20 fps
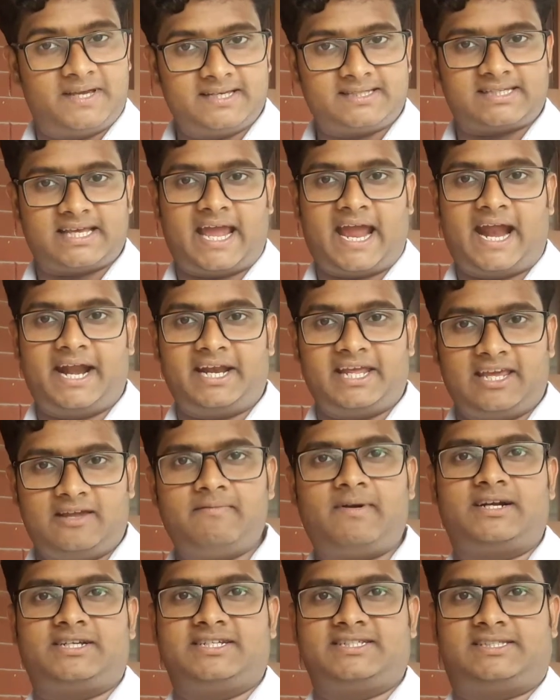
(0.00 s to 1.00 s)
peace and
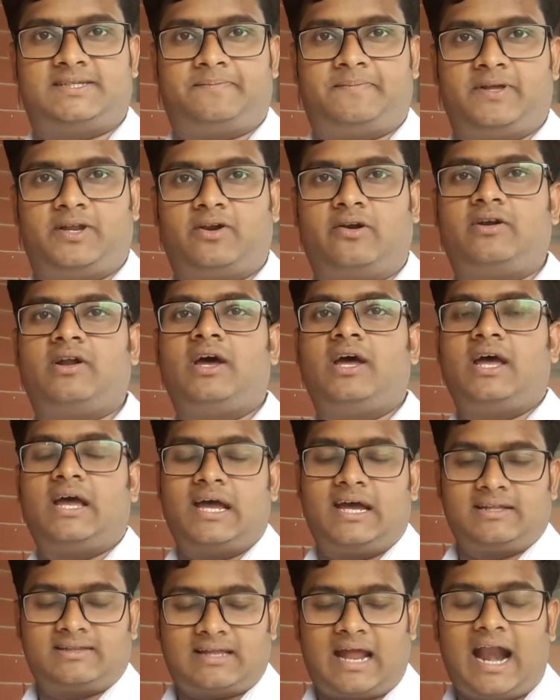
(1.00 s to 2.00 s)
emergency period.
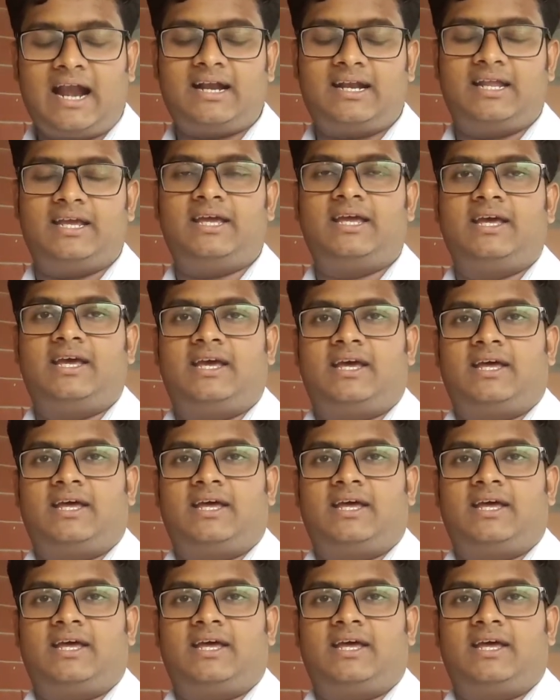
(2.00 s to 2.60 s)
Thirdly,